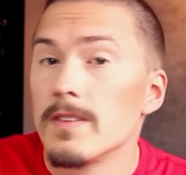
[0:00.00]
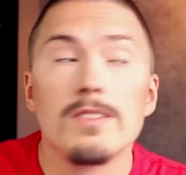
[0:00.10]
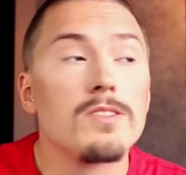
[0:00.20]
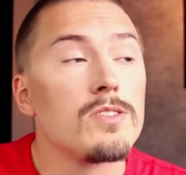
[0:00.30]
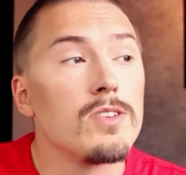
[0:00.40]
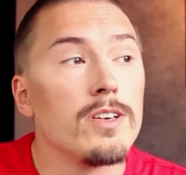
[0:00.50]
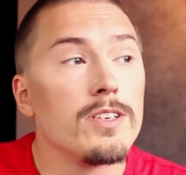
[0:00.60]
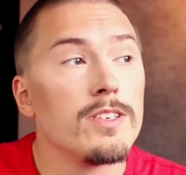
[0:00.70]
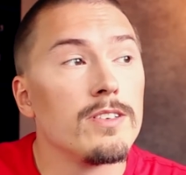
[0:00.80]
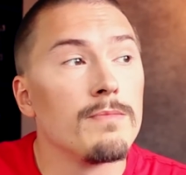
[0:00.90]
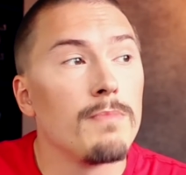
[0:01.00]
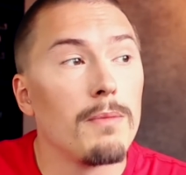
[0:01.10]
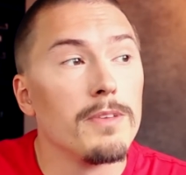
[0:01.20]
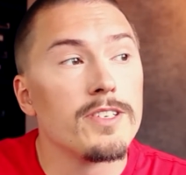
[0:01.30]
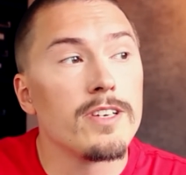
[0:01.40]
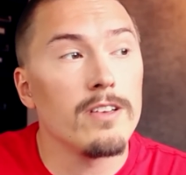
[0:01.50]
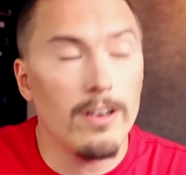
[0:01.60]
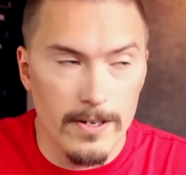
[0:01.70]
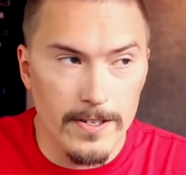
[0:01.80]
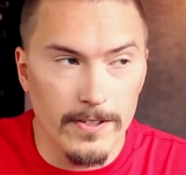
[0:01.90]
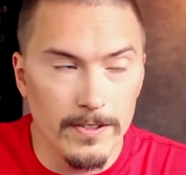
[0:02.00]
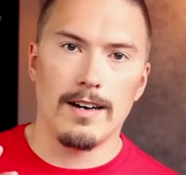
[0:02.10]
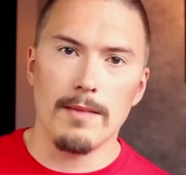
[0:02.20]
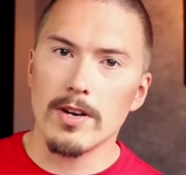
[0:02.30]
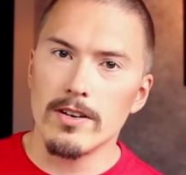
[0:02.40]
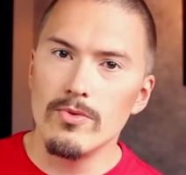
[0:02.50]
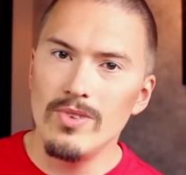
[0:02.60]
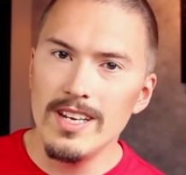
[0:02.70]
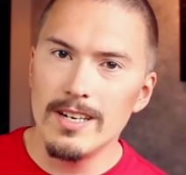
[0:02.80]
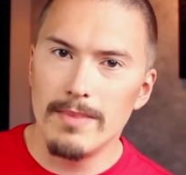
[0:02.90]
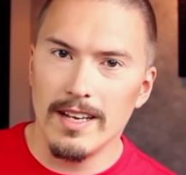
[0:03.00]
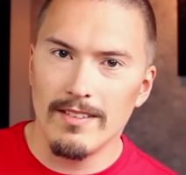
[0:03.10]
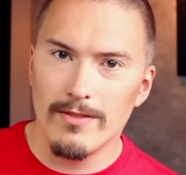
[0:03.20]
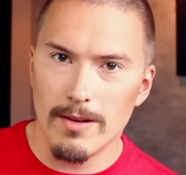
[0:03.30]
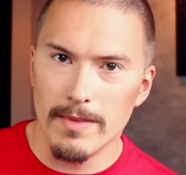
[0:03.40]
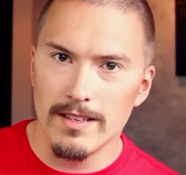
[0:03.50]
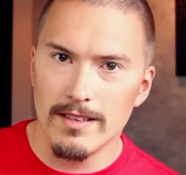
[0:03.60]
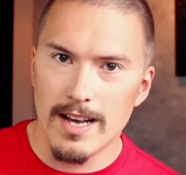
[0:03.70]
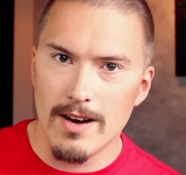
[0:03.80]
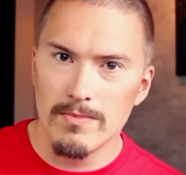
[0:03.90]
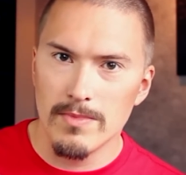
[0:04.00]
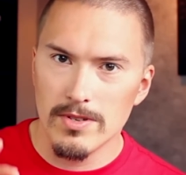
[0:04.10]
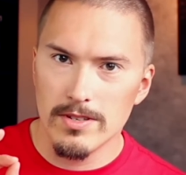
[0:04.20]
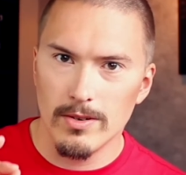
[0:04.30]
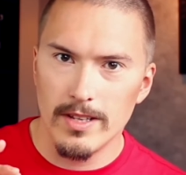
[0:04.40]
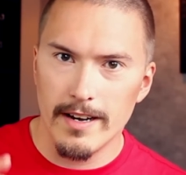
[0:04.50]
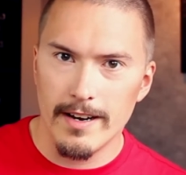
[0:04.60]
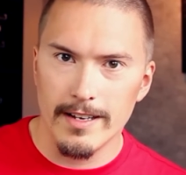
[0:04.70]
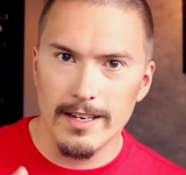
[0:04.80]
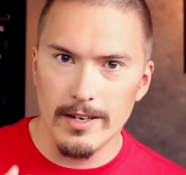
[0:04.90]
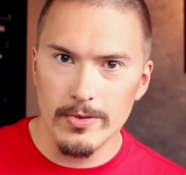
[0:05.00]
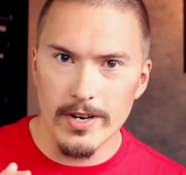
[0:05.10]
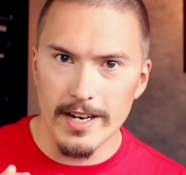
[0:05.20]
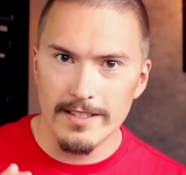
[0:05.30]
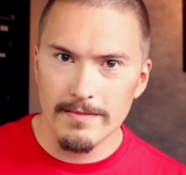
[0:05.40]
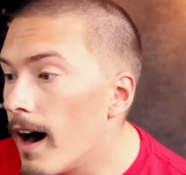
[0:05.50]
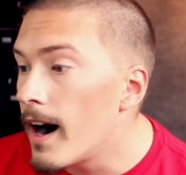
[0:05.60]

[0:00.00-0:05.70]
Sturgeon published an article. I'm gonna read a bit from it now, so that I get it right.